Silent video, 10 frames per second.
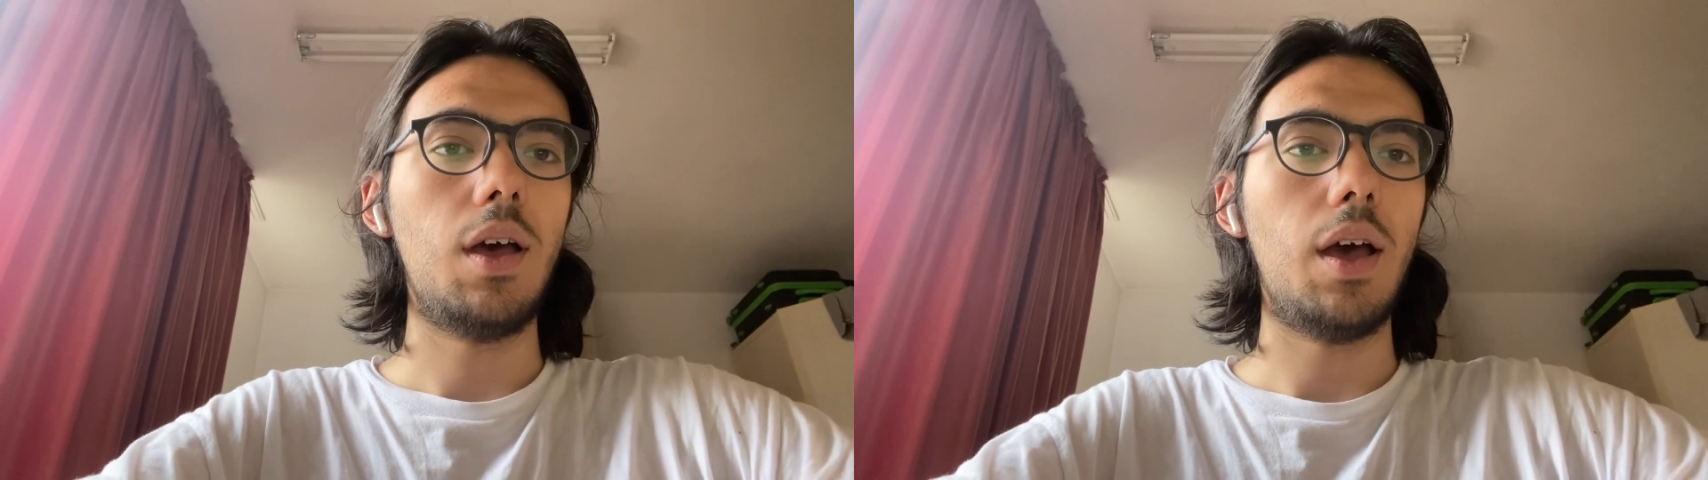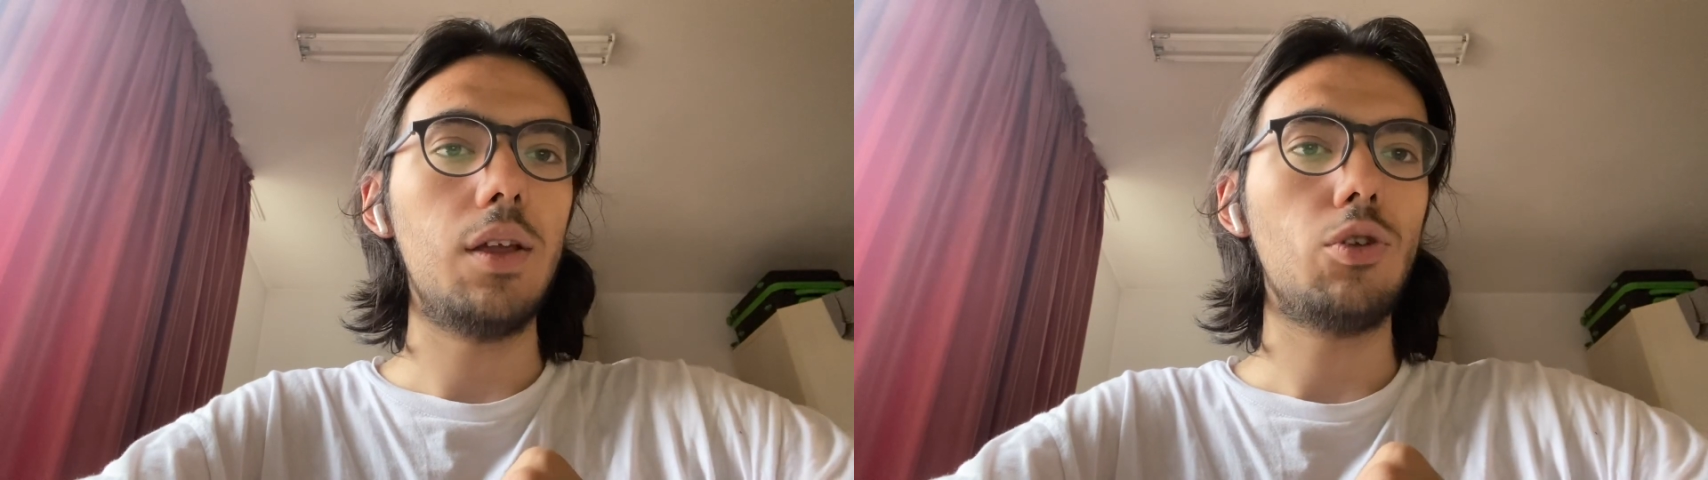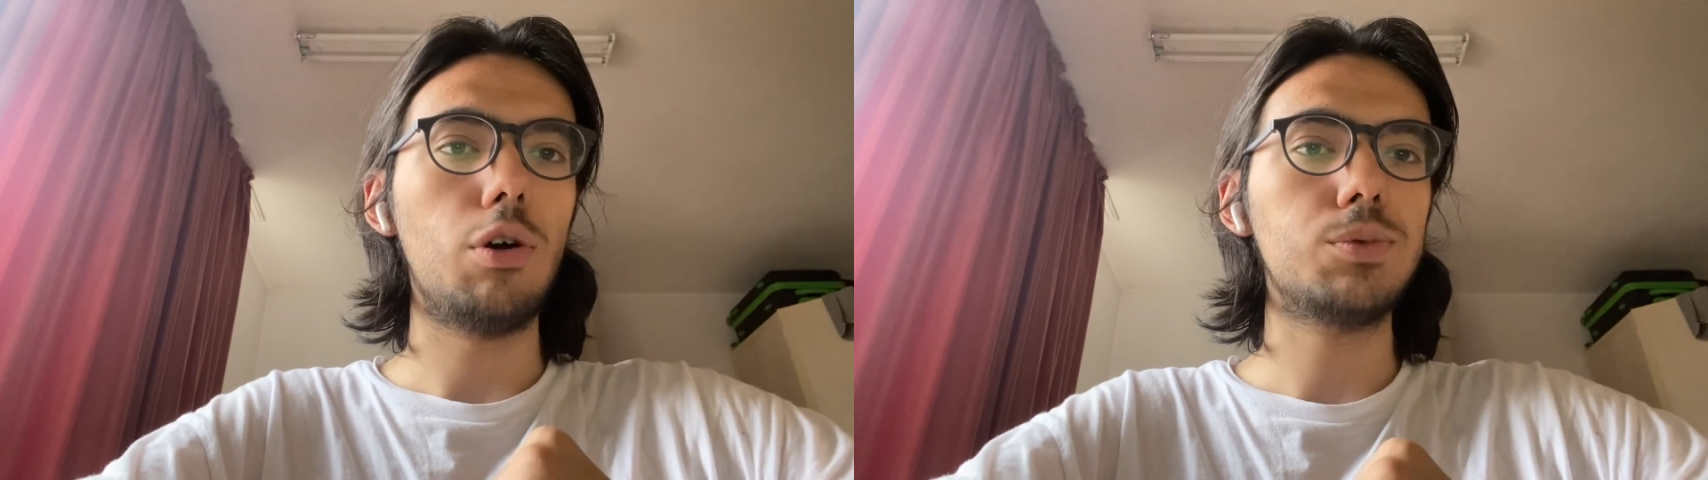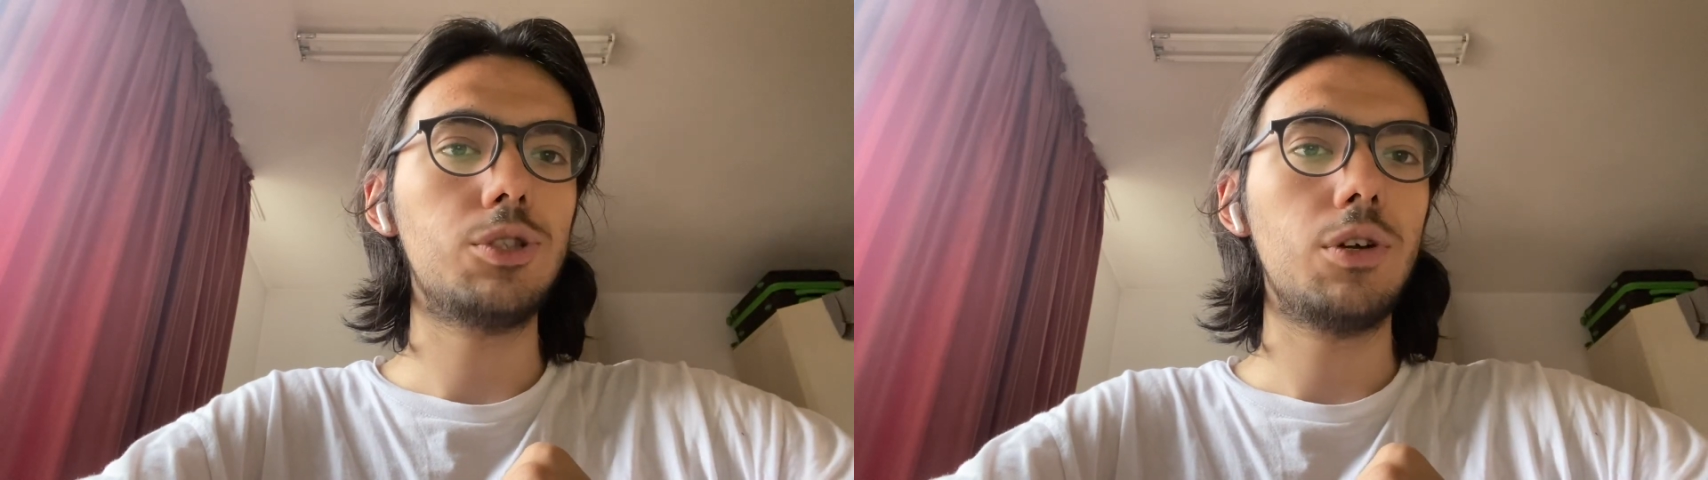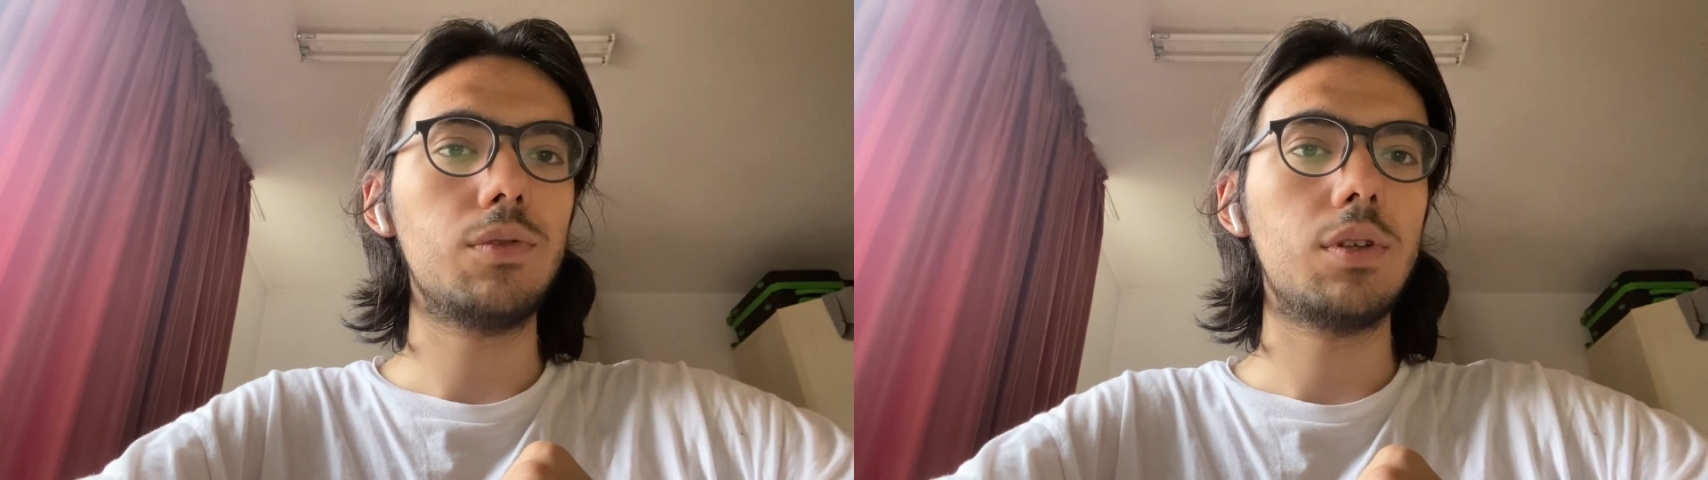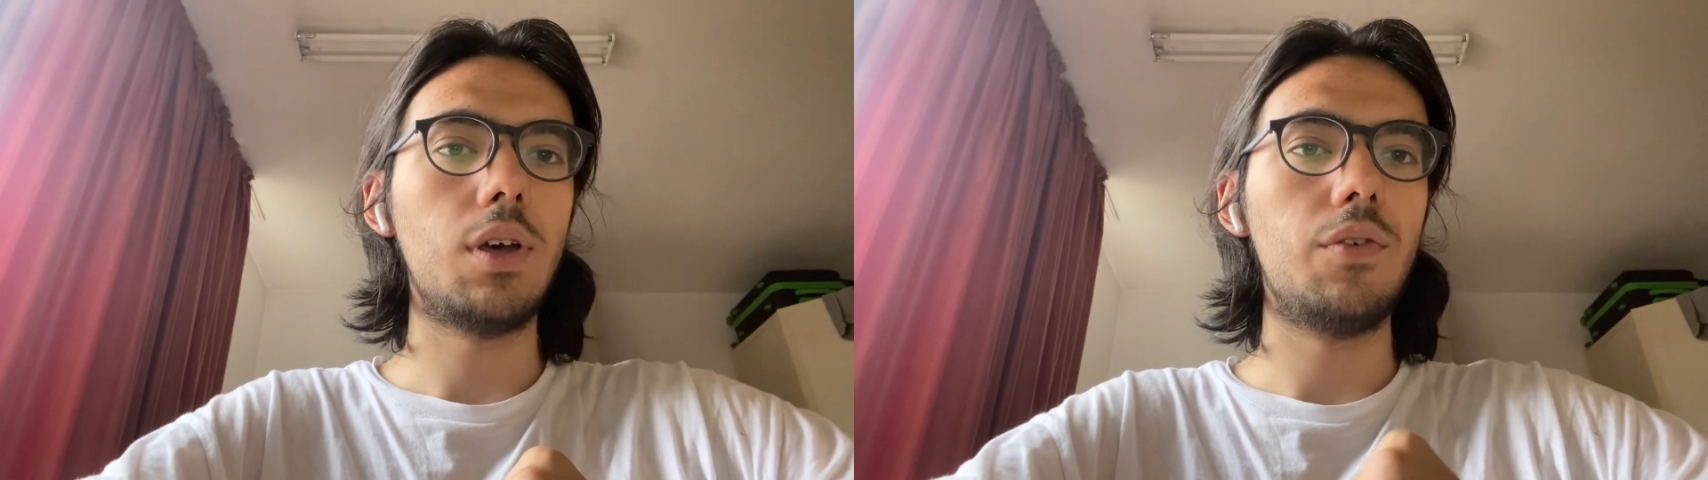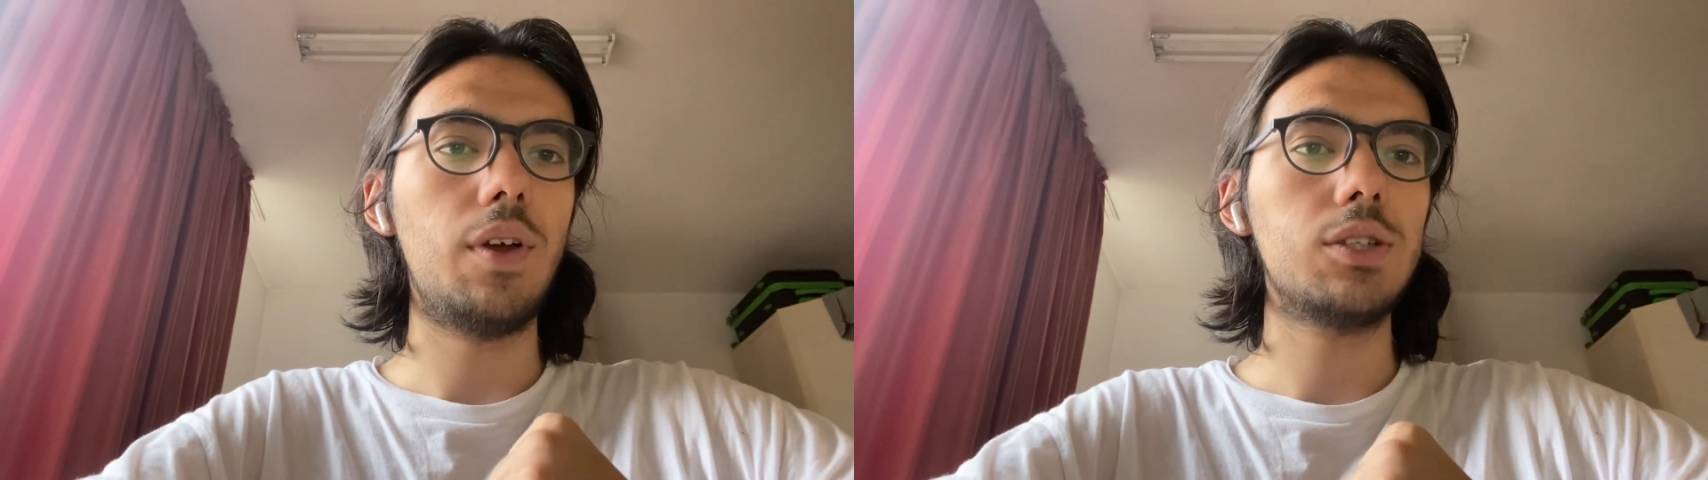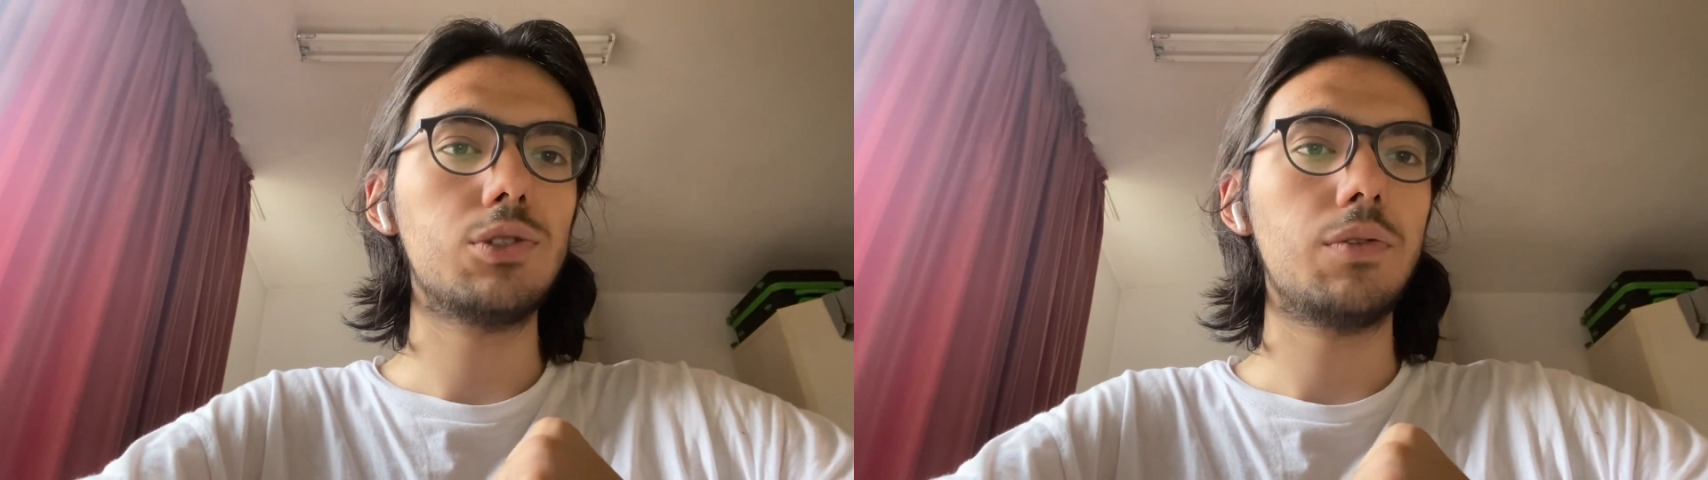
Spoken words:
and observed the effects of